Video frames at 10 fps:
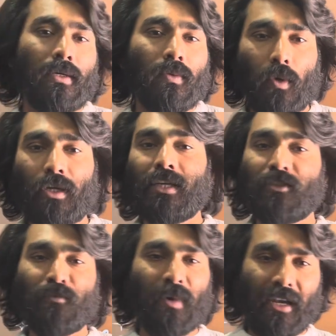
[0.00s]
what
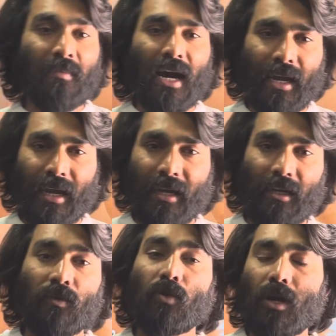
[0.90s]
is money market,
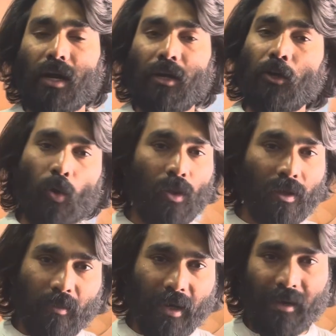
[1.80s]
who control
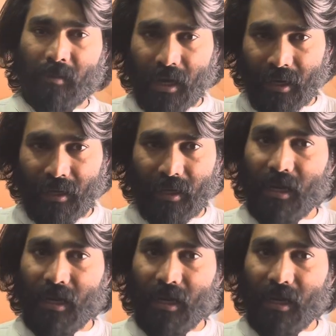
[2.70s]
the money market,